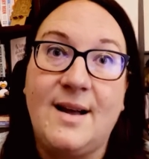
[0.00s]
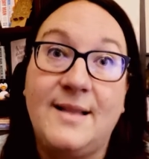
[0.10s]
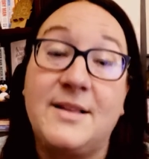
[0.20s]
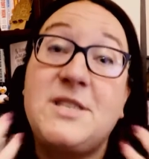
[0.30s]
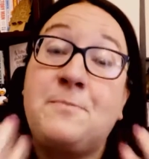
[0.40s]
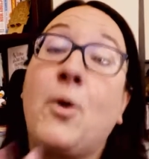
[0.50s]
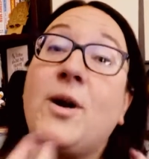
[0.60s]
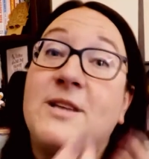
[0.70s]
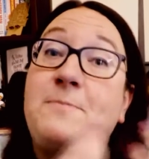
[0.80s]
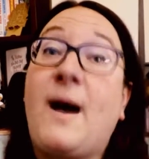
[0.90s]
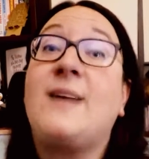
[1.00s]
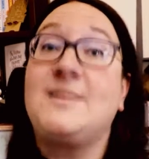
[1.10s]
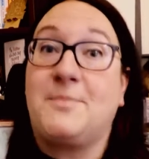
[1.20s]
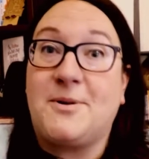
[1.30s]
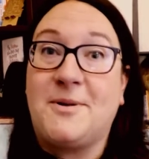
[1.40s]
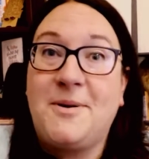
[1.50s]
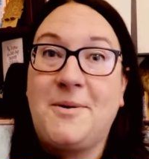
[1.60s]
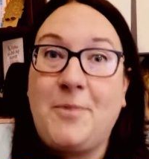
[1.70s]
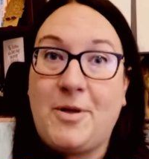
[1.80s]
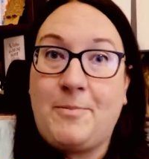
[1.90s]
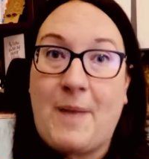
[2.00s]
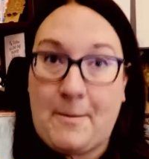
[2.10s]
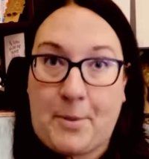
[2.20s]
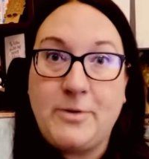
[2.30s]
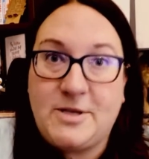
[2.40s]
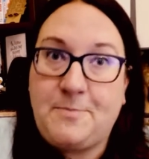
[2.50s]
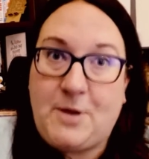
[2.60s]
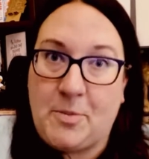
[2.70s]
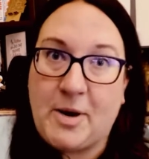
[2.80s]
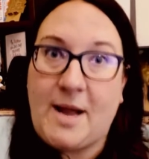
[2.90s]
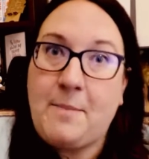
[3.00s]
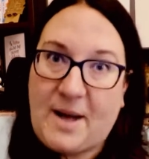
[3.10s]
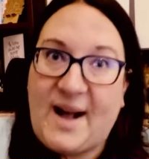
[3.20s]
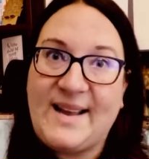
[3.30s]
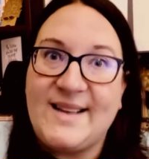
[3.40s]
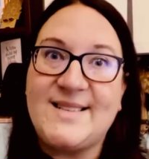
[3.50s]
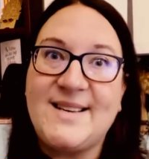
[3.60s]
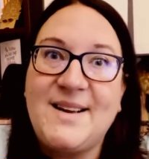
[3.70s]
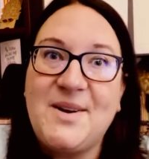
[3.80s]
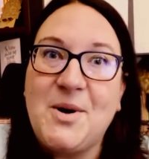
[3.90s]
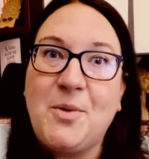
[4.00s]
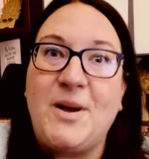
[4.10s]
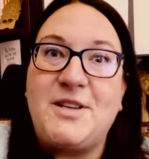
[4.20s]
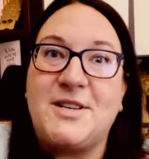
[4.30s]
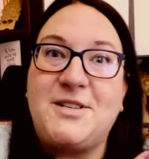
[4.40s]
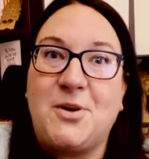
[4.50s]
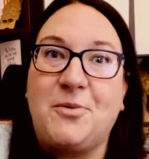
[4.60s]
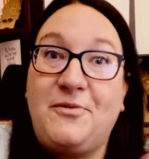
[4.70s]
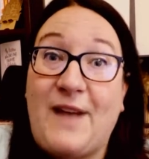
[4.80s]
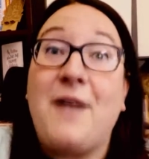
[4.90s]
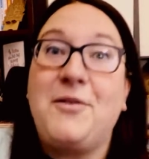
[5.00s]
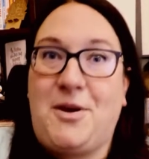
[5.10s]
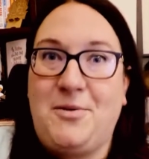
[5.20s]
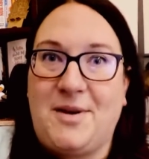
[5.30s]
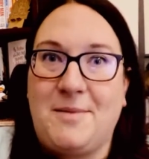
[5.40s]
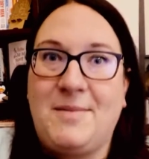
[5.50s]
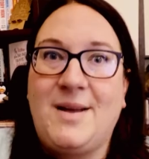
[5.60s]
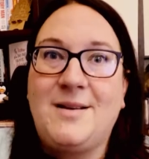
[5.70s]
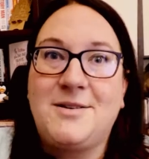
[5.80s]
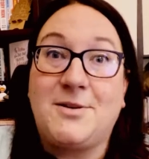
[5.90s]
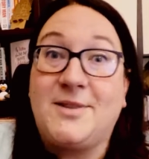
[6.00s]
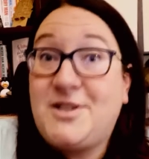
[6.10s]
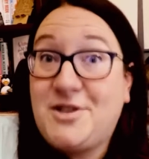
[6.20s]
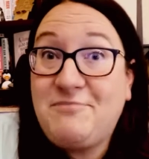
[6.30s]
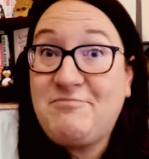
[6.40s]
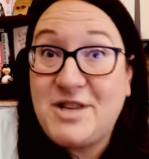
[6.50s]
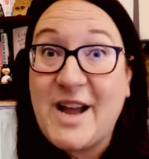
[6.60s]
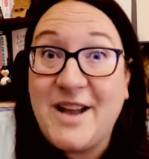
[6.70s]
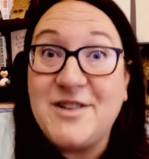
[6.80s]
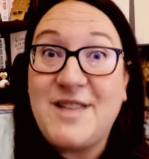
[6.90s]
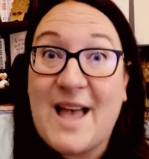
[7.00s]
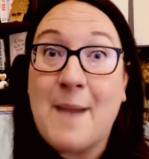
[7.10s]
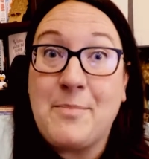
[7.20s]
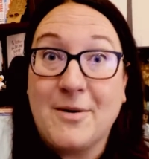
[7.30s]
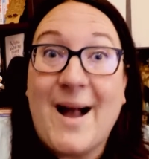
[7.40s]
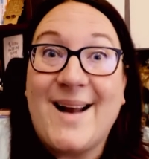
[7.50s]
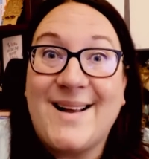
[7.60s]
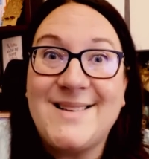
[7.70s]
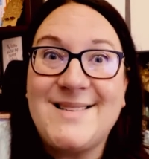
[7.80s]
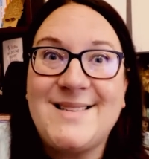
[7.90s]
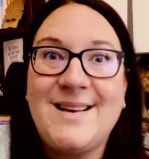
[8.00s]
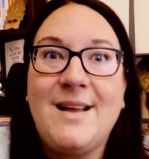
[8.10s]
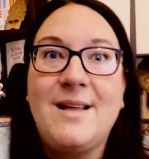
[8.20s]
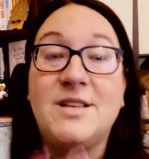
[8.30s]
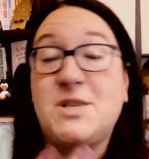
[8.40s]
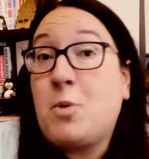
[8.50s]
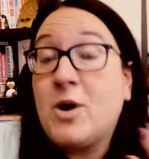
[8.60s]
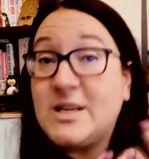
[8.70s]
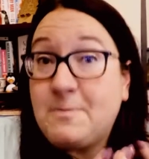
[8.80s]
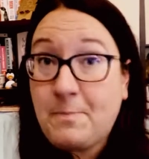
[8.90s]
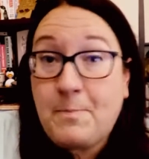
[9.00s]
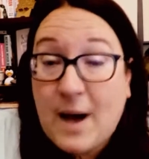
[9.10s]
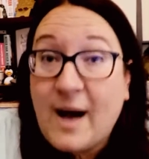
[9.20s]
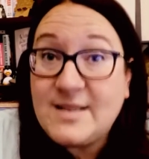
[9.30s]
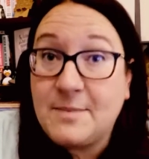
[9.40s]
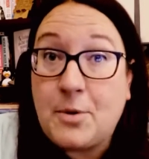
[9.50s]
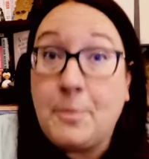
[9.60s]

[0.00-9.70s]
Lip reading: The sport is possible with post-puberty bodies. We just don't value them. So let's change the apparatus. The sport is possible.